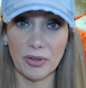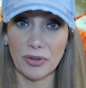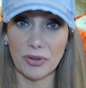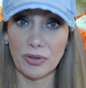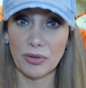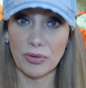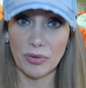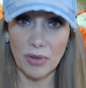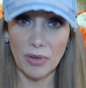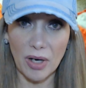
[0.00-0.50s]

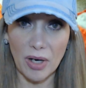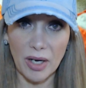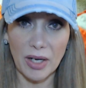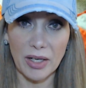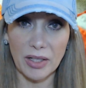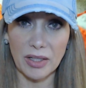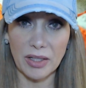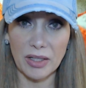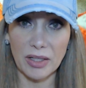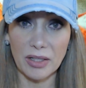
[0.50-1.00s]

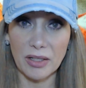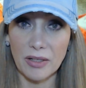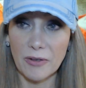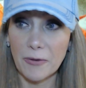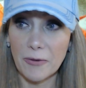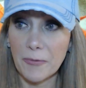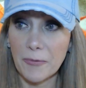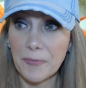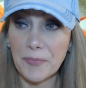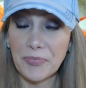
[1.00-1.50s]
crying.
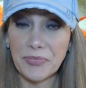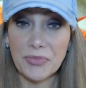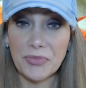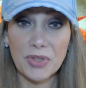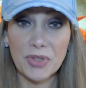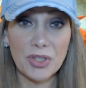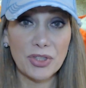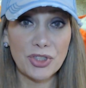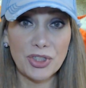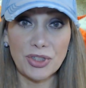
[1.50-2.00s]

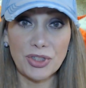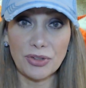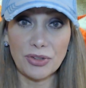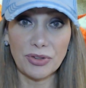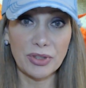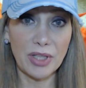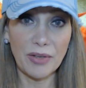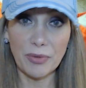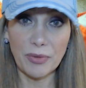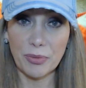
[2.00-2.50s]
She'll
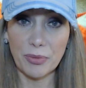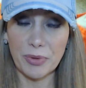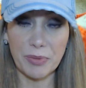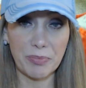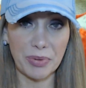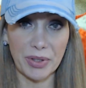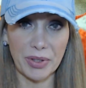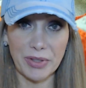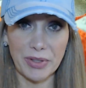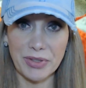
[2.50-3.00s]
never
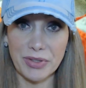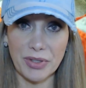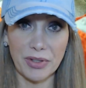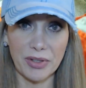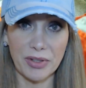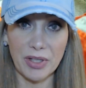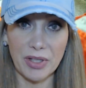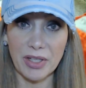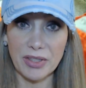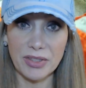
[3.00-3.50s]
replace all
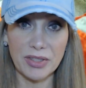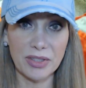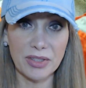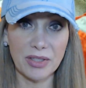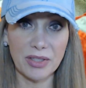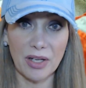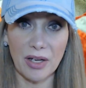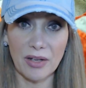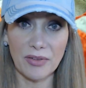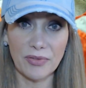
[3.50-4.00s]
that
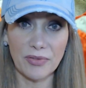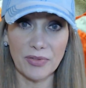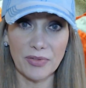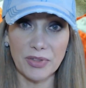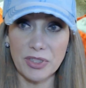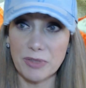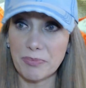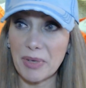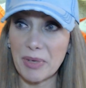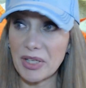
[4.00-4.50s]
stuff,
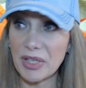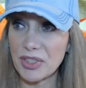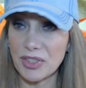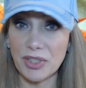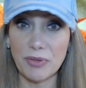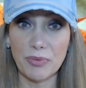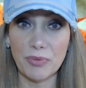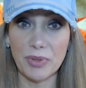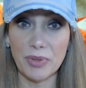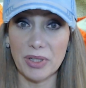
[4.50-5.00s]

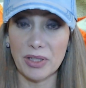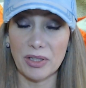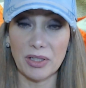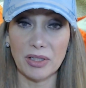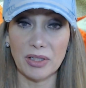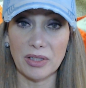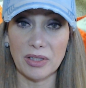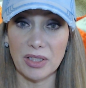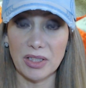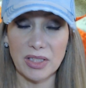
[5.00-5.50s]
especially with
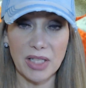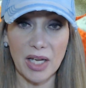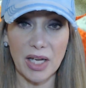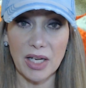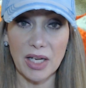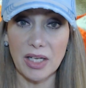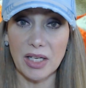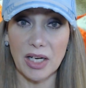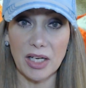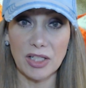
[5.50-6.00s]
the
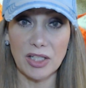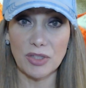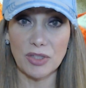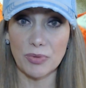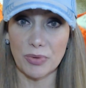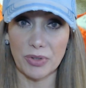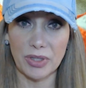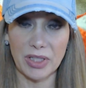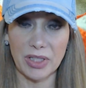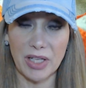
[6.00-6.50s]
day and age
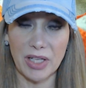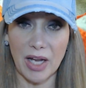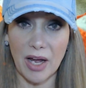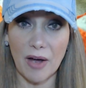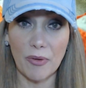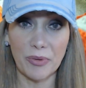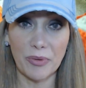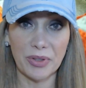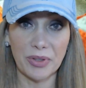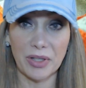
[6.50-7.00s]
we're in
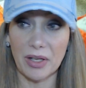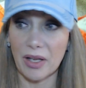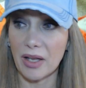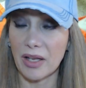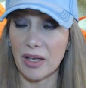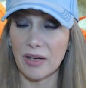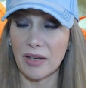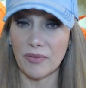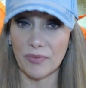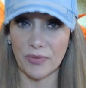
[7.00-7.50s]
now with
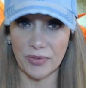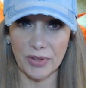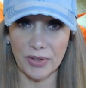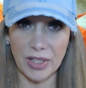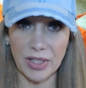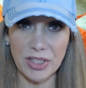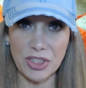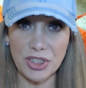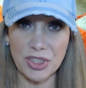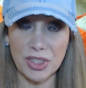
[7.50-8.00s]

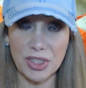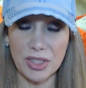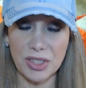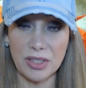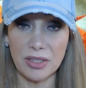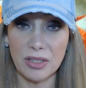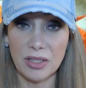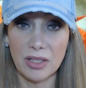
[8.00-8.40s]
inflation.